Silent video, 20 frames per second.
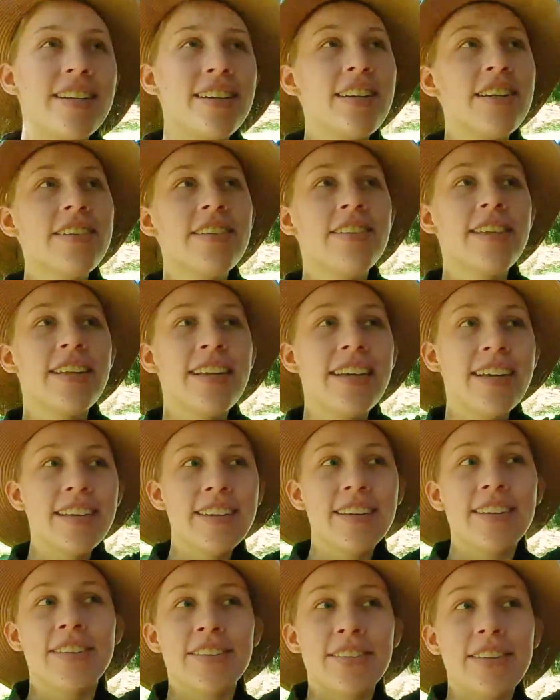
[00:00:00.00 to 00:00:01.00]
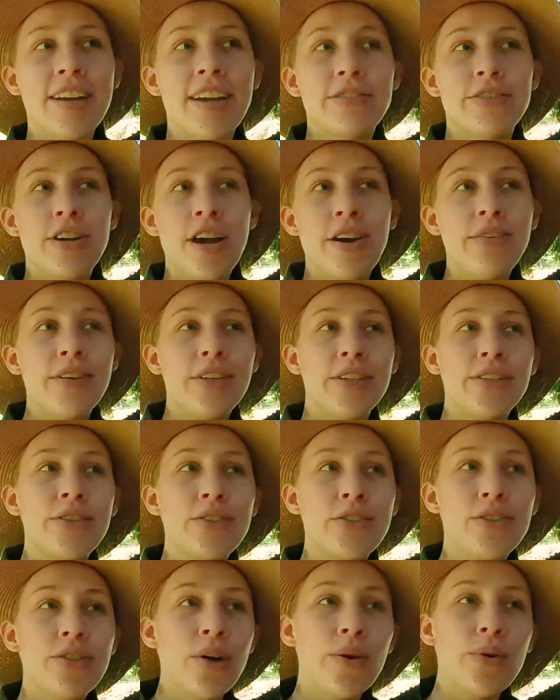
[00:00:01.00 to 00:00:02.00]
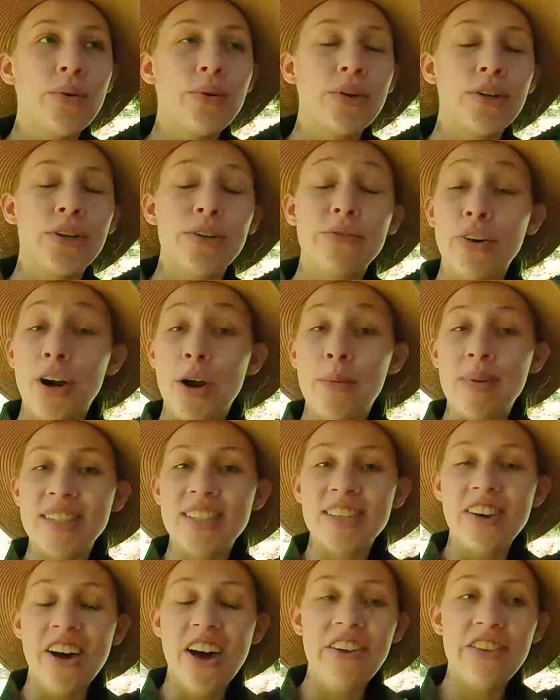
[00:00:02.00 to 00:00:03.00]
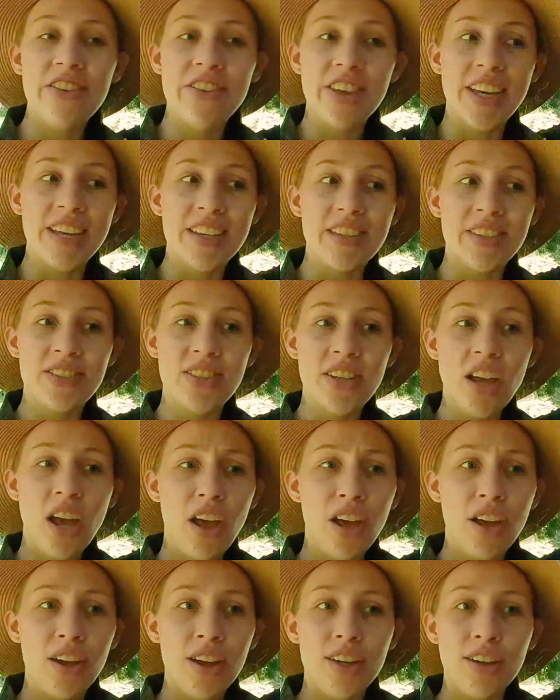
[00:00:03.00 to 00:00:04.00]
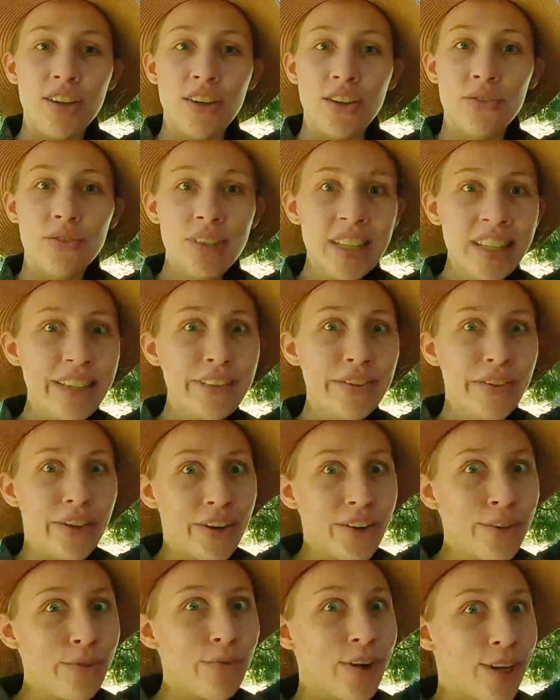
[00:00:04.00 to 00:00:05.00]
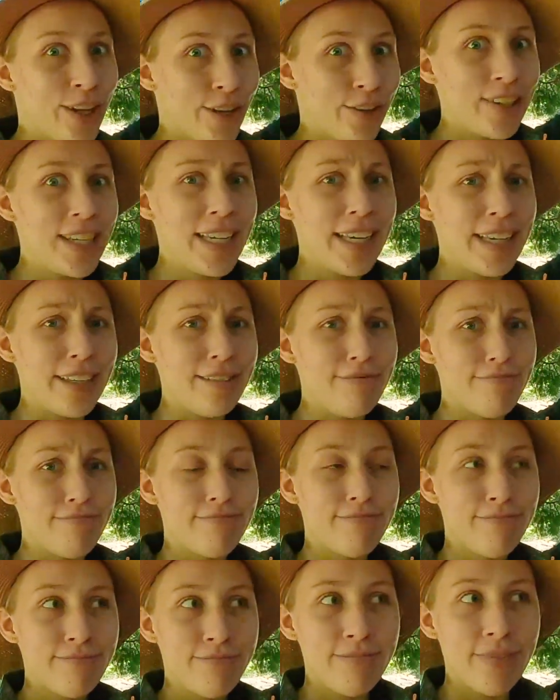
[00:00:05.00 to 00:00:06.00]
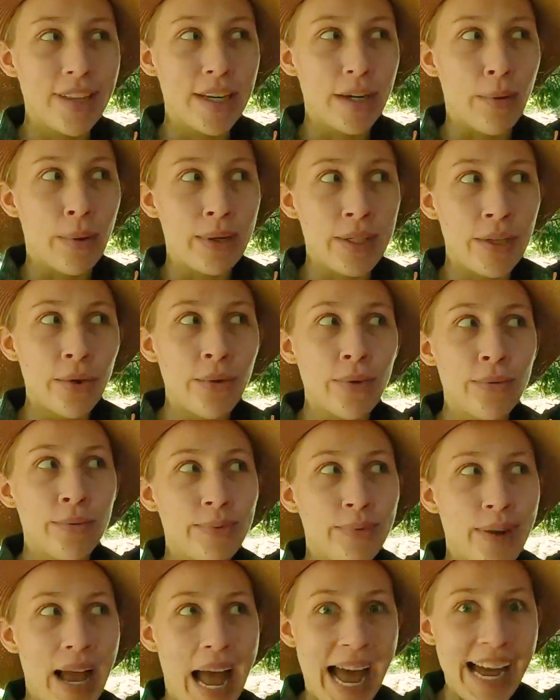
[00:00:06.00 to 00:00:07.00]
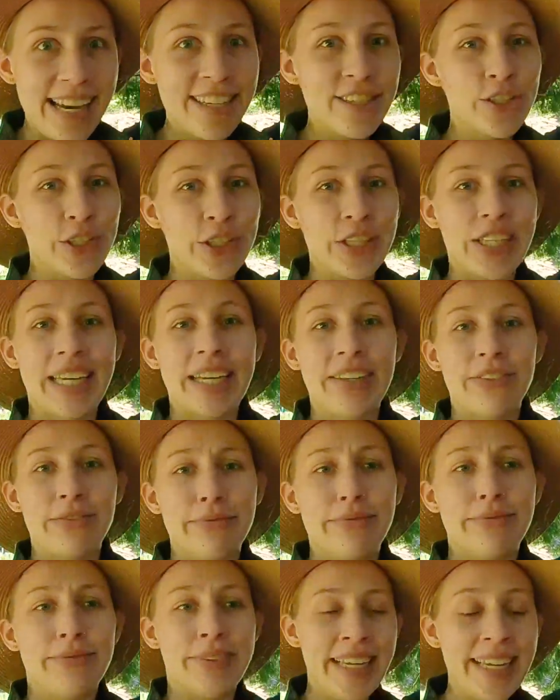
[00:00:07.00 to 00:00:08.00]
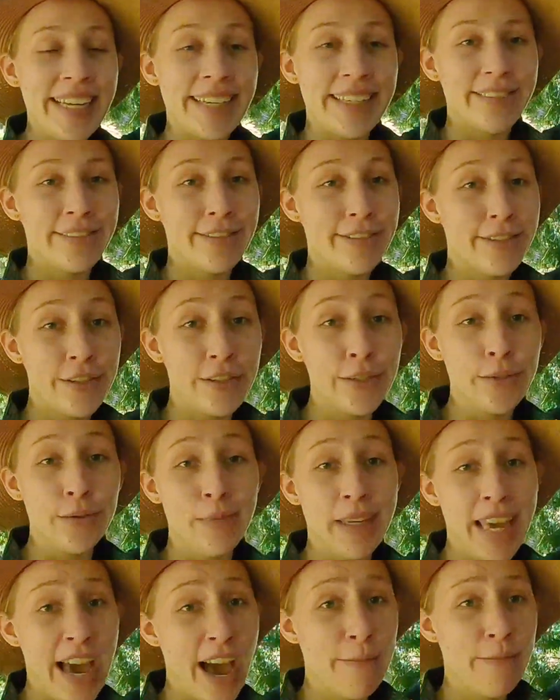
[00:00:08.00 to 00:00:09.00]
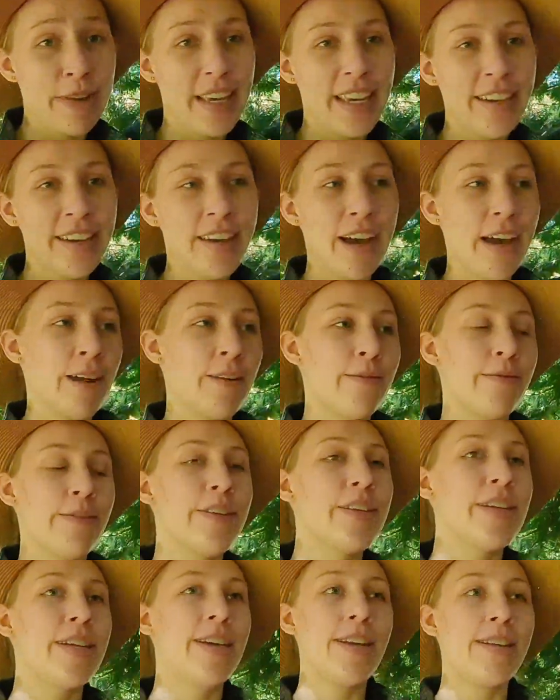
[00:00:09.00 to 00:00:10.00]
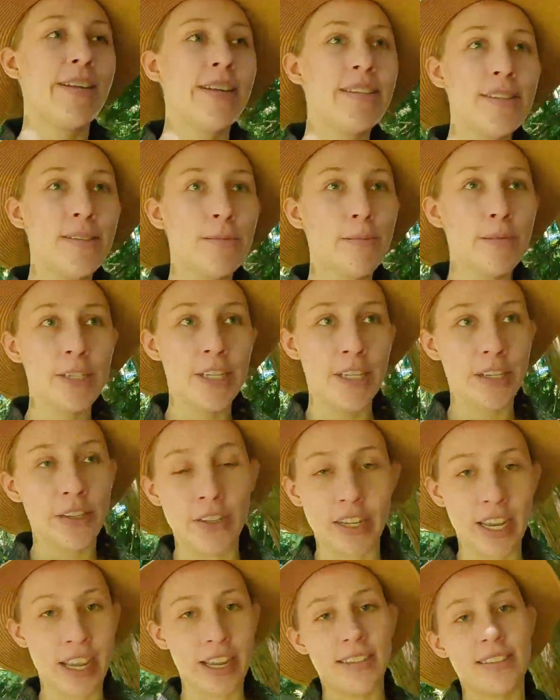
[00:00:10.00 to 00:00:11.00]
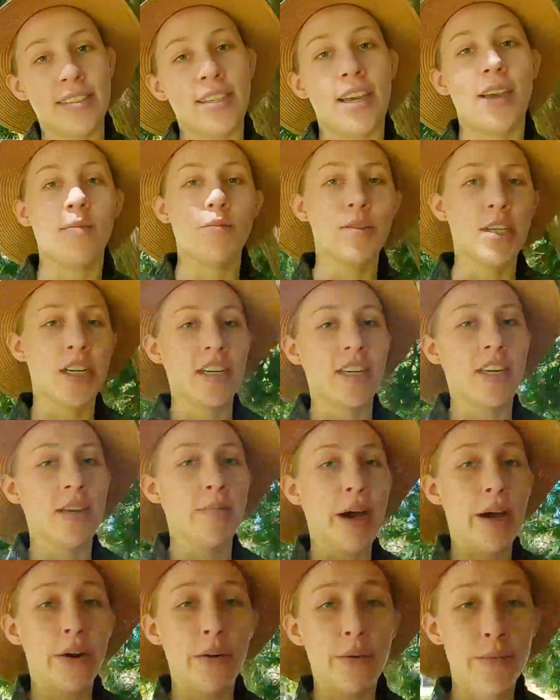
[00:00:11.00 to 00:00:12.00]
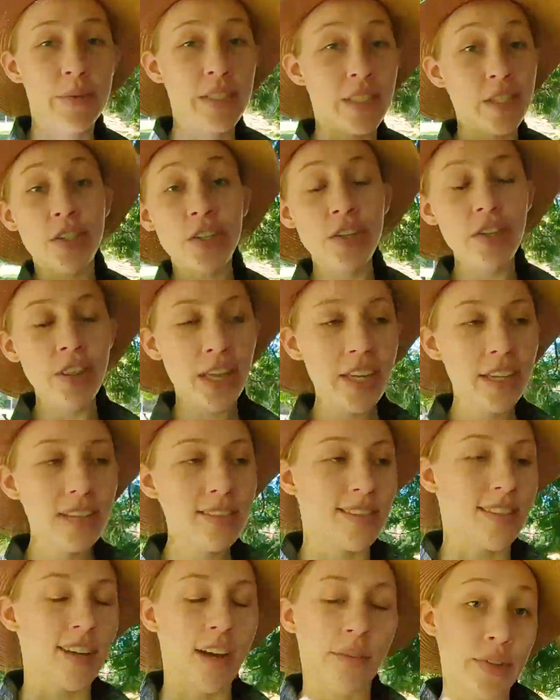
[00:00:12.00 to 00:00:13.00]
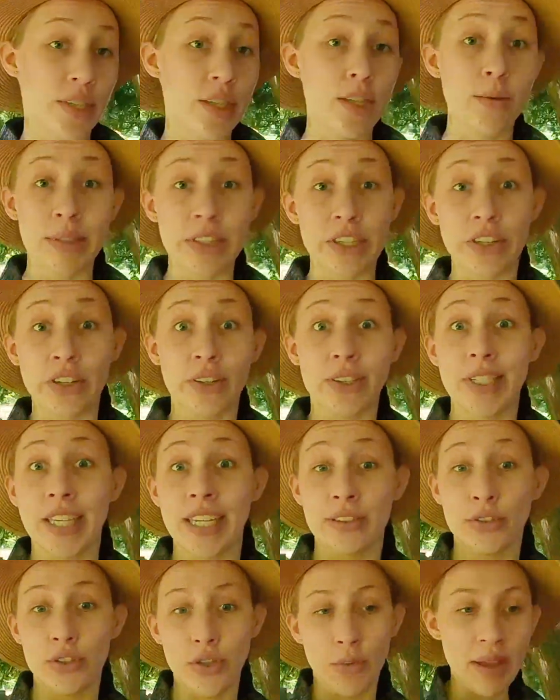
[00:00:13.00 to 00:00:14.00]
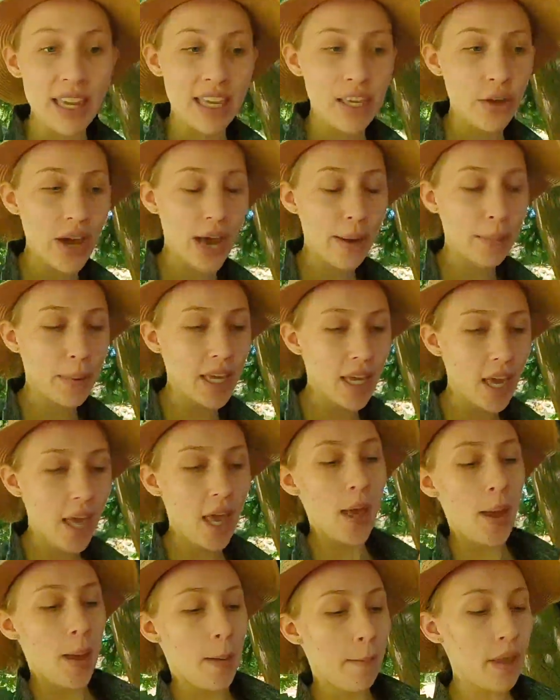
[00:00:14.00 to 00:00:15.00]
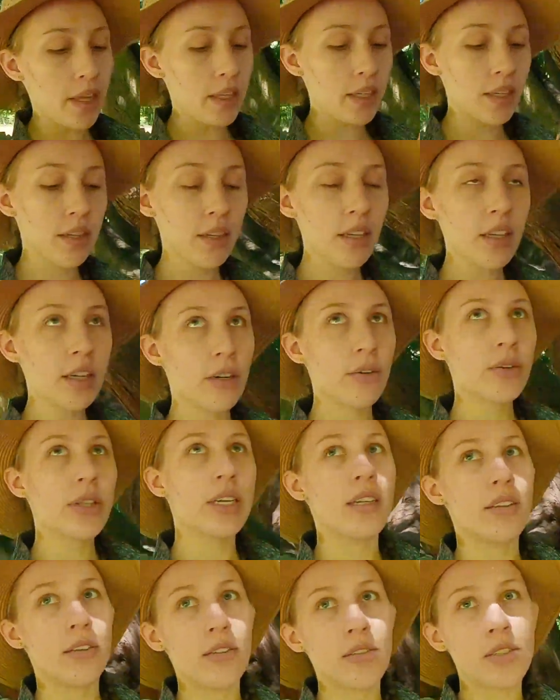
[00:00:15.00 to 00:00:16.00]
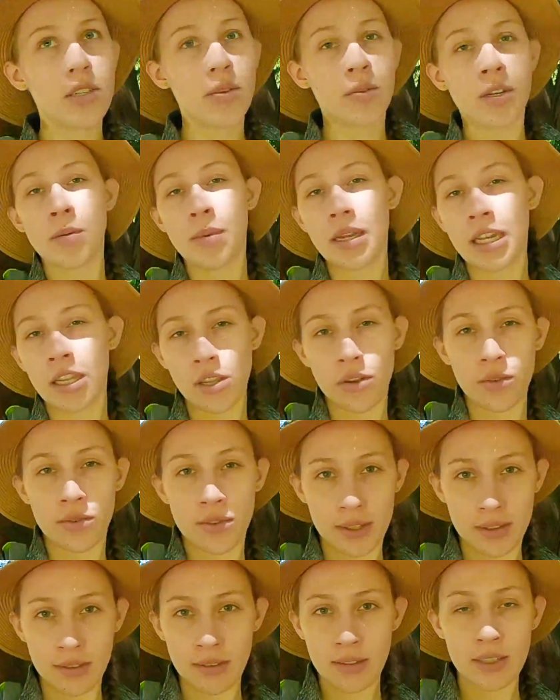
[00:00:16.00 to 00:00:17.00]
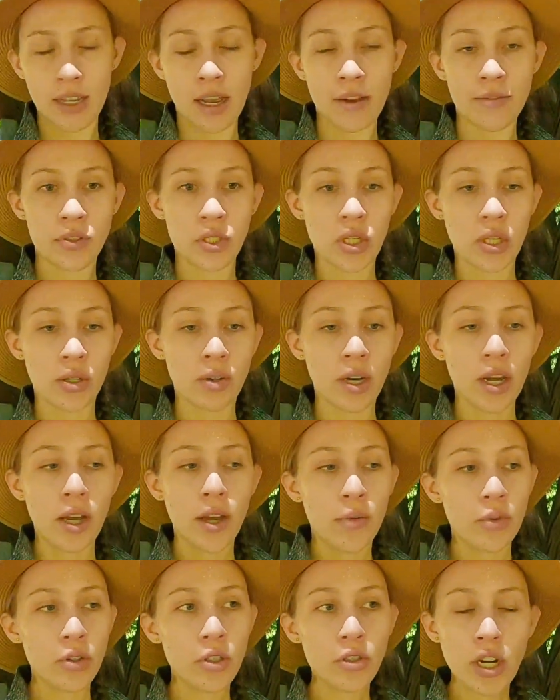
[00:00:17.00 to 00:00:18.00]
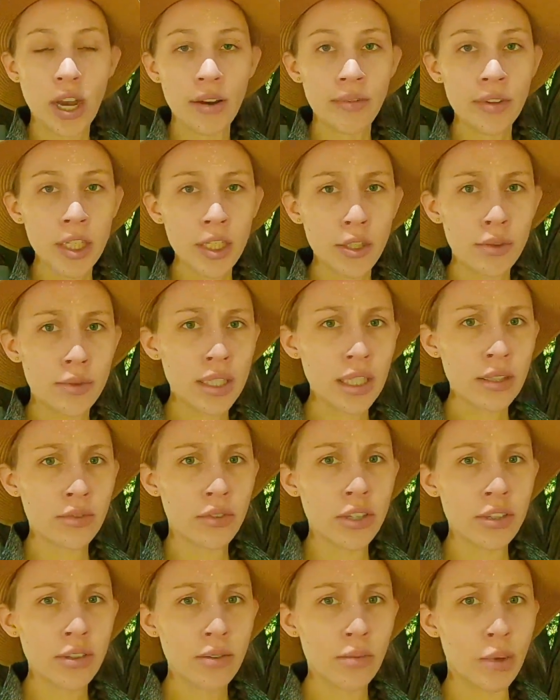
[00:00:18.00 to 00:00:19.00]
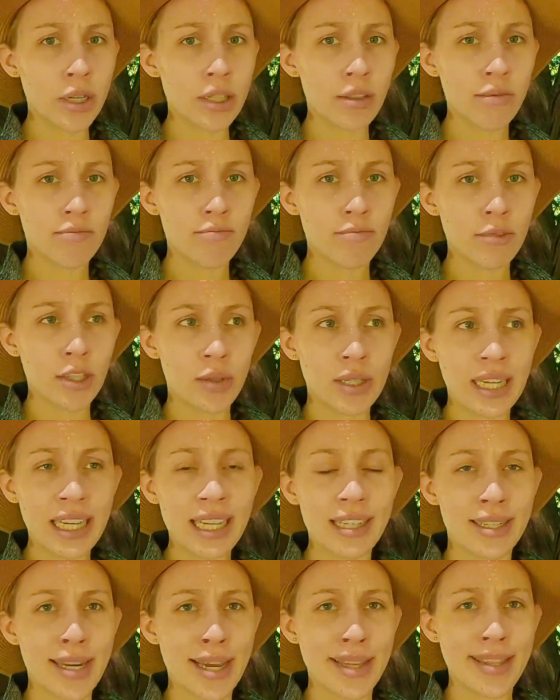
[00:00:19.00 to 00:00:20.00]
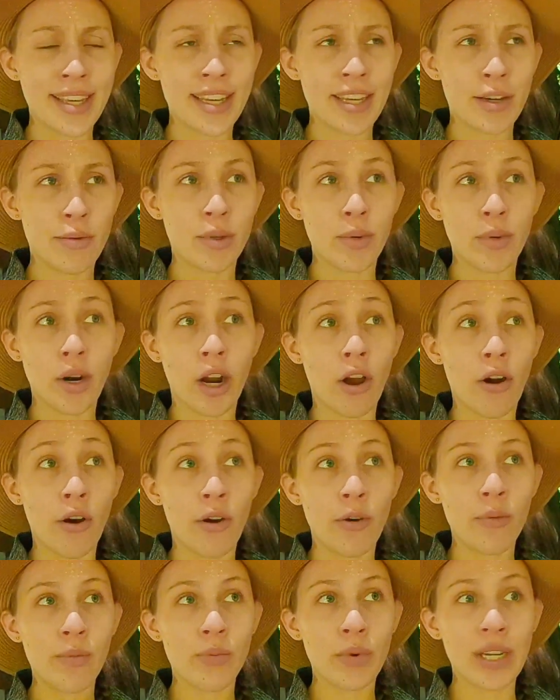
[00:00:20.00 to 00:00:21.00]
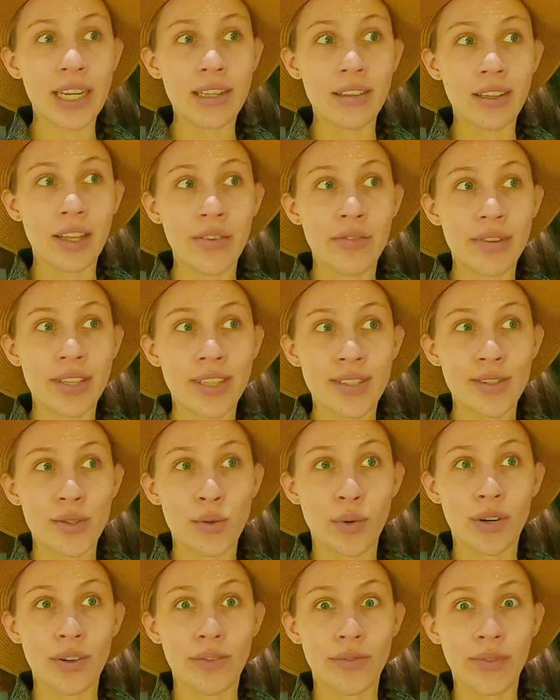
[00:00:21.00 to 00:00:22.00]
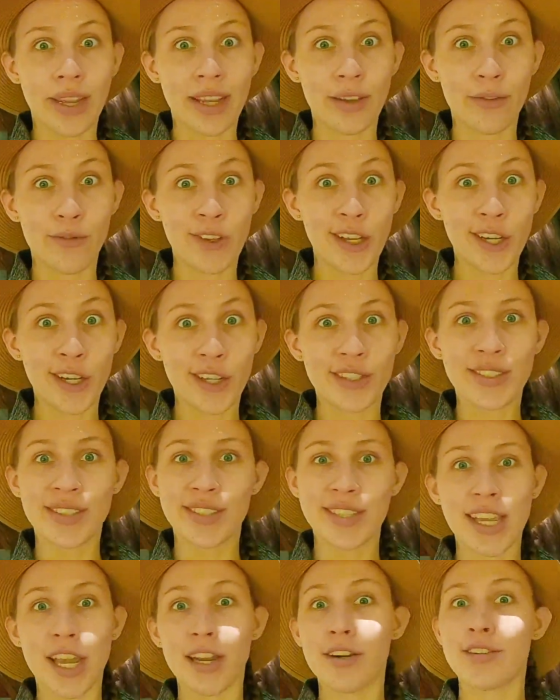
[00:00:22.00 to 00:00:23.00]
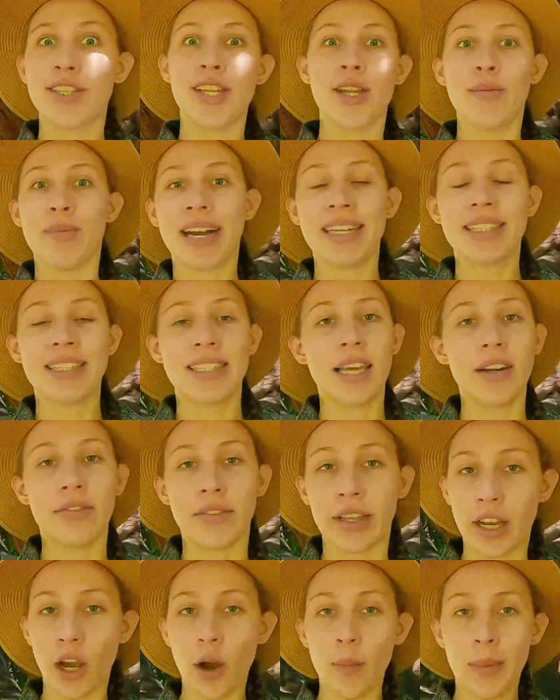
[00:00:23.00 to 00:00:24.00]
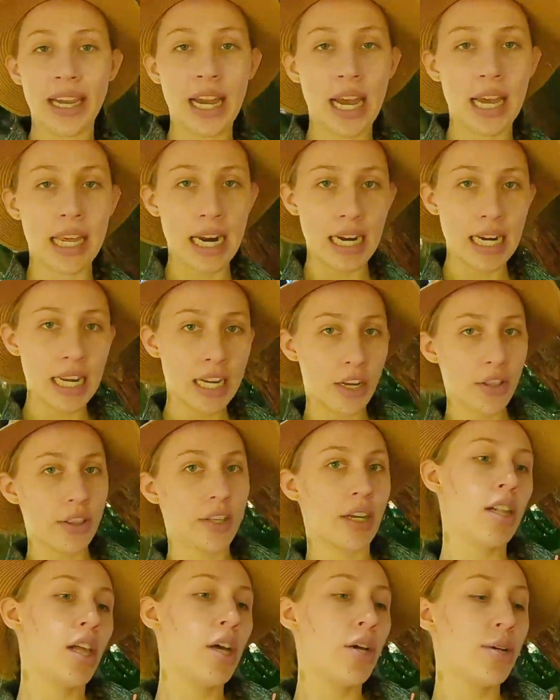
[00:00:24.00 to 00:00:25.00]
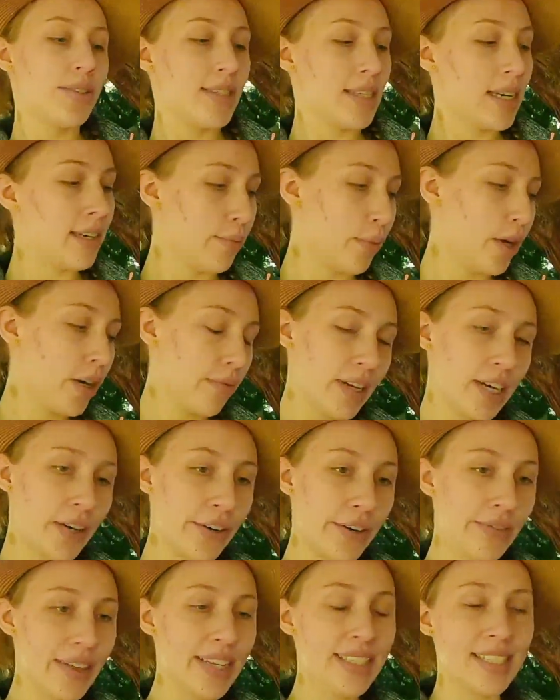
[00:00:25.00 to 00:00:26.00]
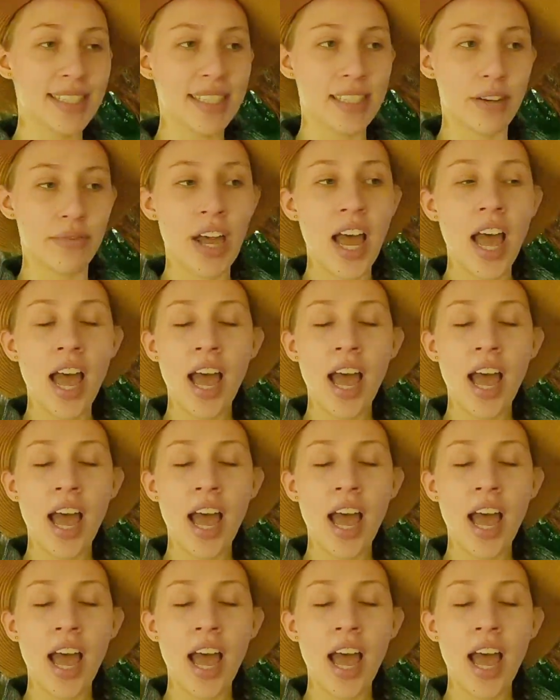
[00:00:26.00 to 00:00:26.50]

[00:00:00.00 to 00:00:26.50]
another thing that travel is so good for our mental health is you really learn what you need, like what you actually need to be happy. And in this particular case, I'm talking about material things, and obviously material things don't make you happy, but you know, like you still want to be clothed and stuff. So when you're traveling, you really learn what you need. And I think when we're at home, we live in this sort of like fear and scarcity mindset of like, oh my god, I need all the clothes, and what if I don't have this and stuff.